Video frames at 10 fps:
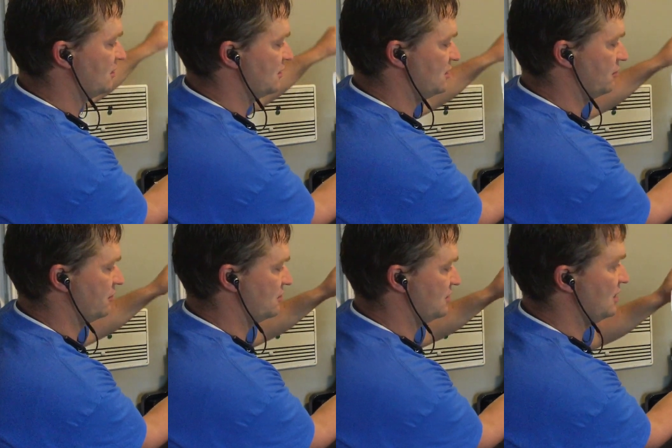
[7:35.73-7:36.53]

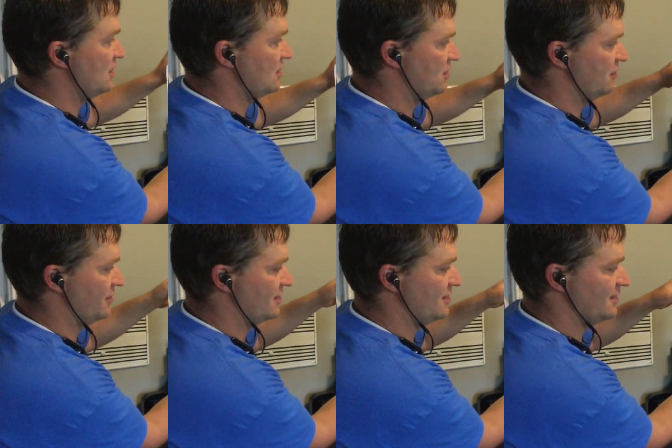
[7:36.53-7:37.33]
Teary, tee,
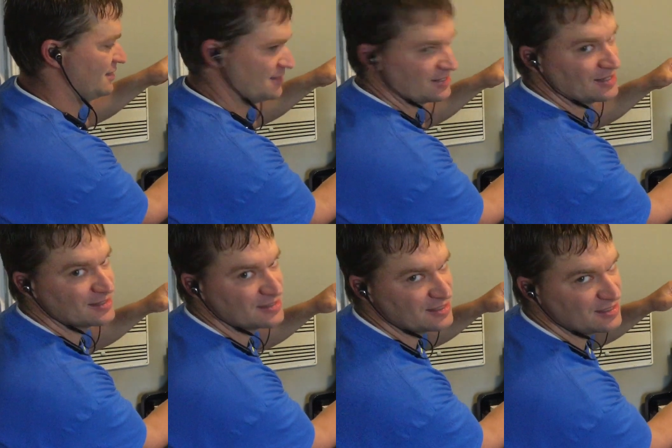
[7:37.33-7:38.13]
teary, tee, tee,
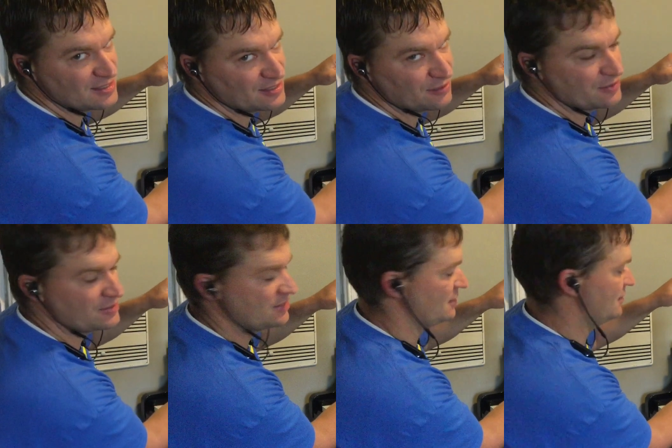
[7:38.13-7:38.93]
tee, teary,
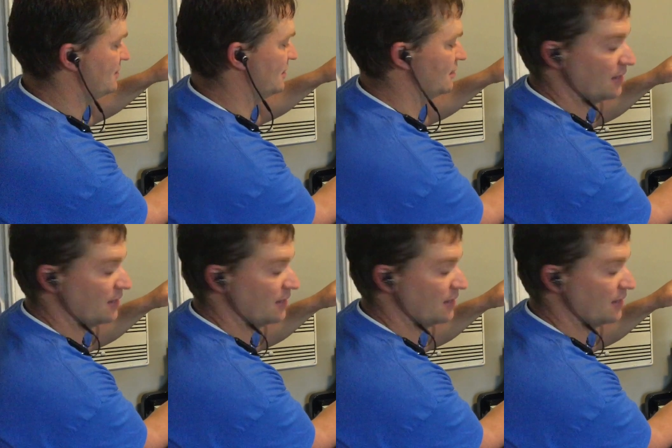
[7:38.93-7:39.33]
tee, tee.